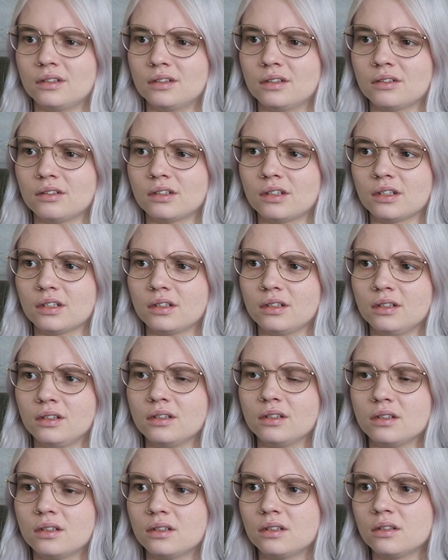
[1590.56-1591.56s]

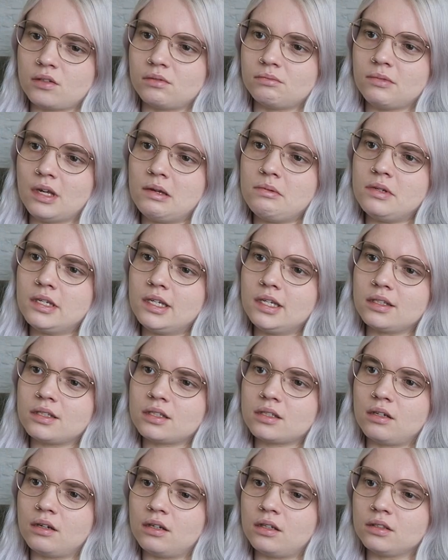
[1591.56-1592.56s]
Okay. So maybe
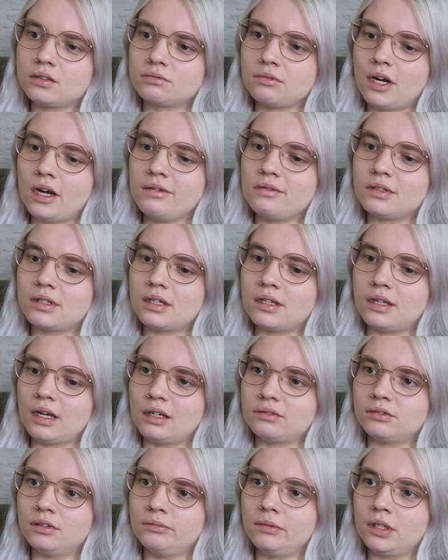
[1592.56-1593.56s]
it's called Ride With The
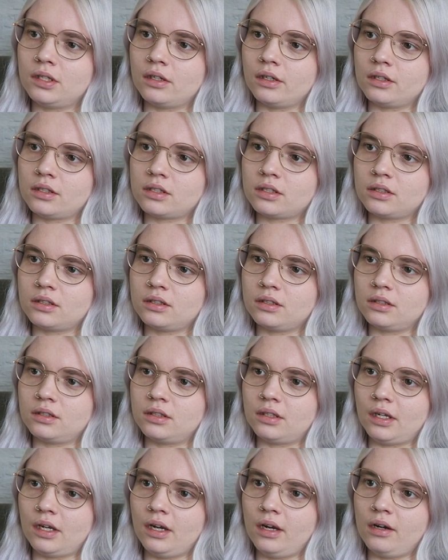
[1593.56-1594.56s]
Devil because
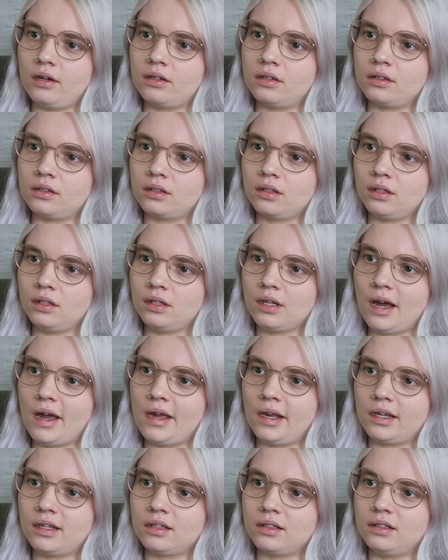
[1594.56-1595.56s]
they're
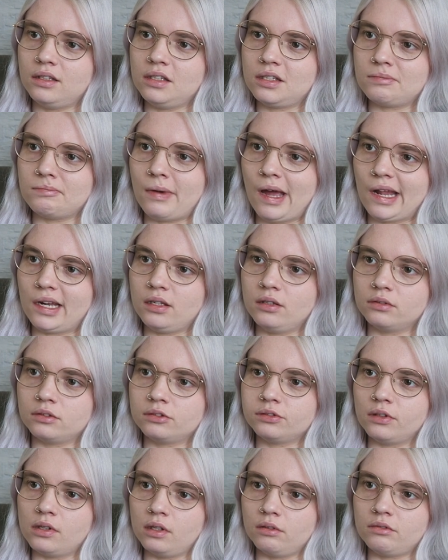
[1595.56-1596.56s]
like, these men you're
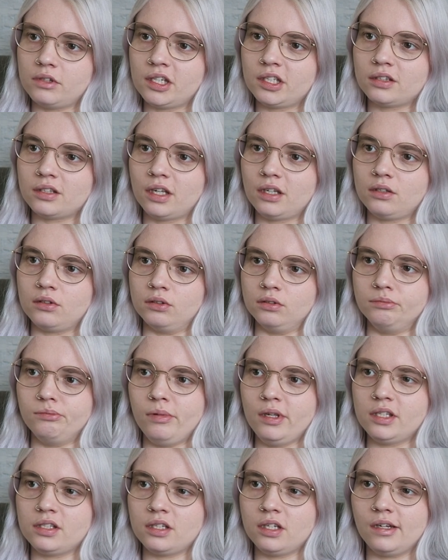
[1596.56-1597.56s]
following, they could
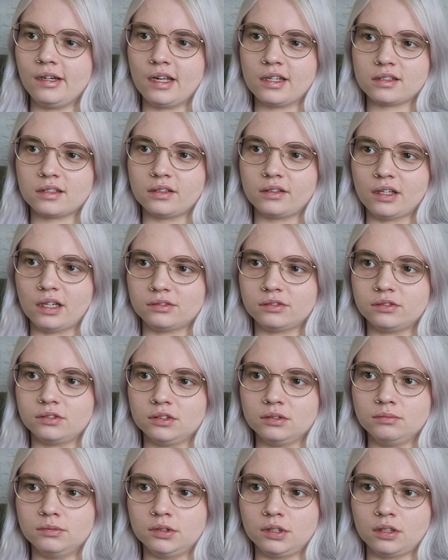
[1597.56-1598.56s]
be seen as the
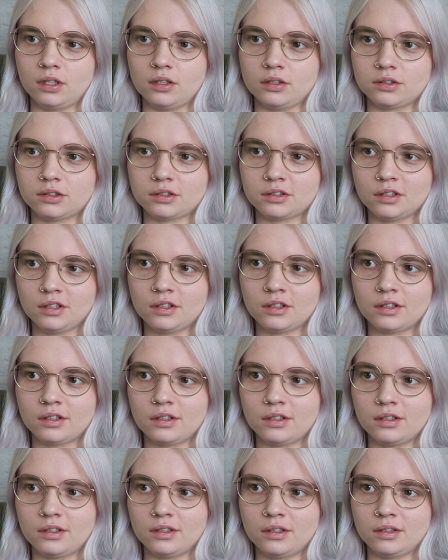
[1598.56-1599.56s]
devil because
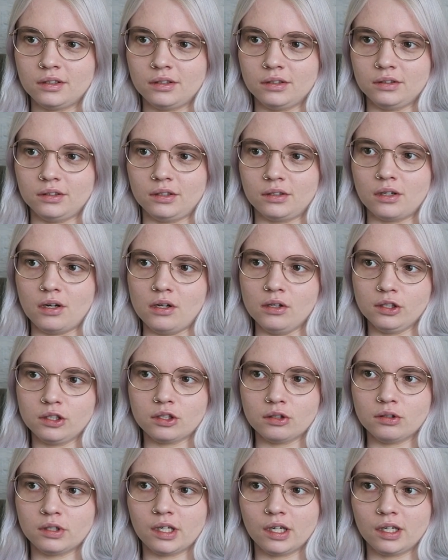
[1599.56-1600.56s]
they're
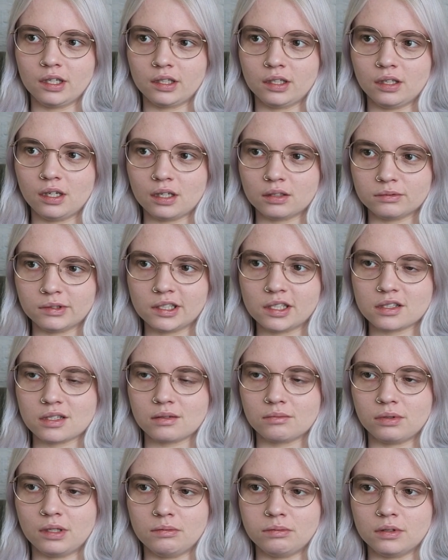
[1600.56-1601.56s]
also killing a lot of
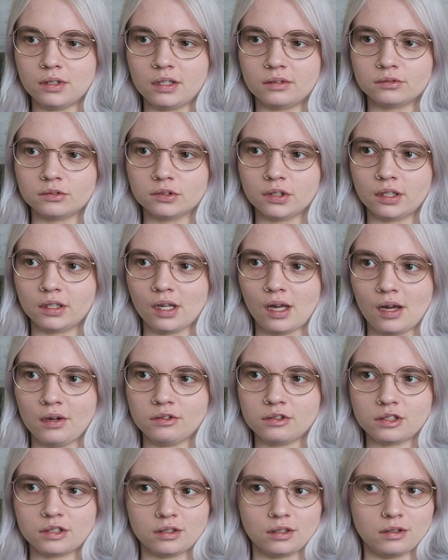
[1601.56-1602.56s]
innocent people and ruining
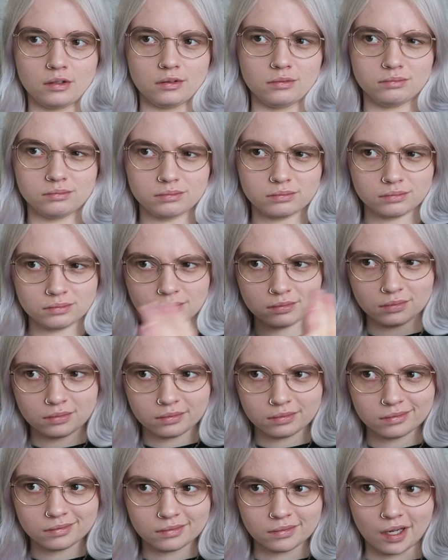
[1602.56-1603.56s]
lives, so
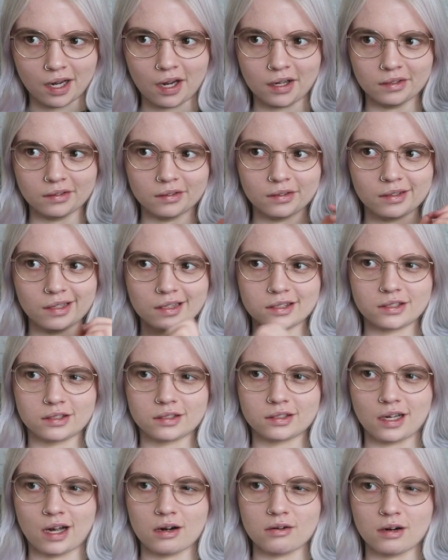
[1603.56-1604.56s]
I don't know, that's
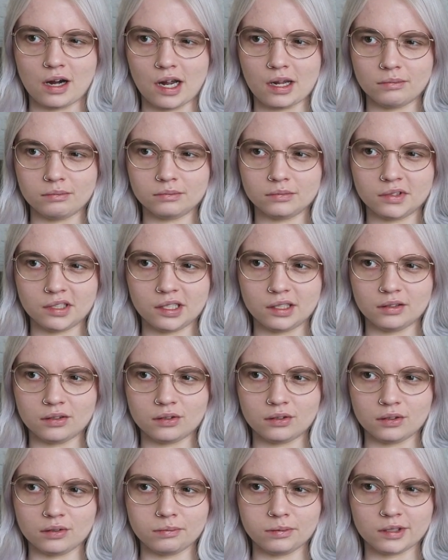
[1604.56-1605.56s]
just how I'm
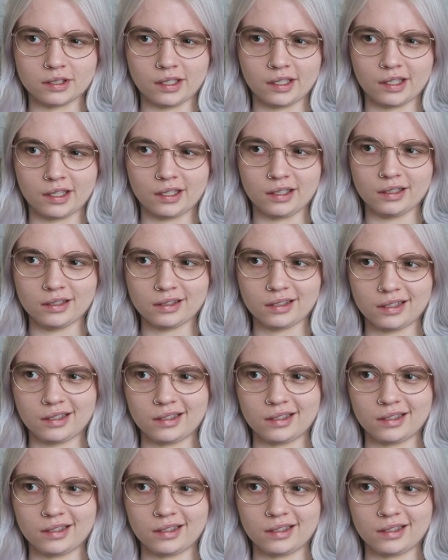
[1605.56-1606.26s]
interpreting it.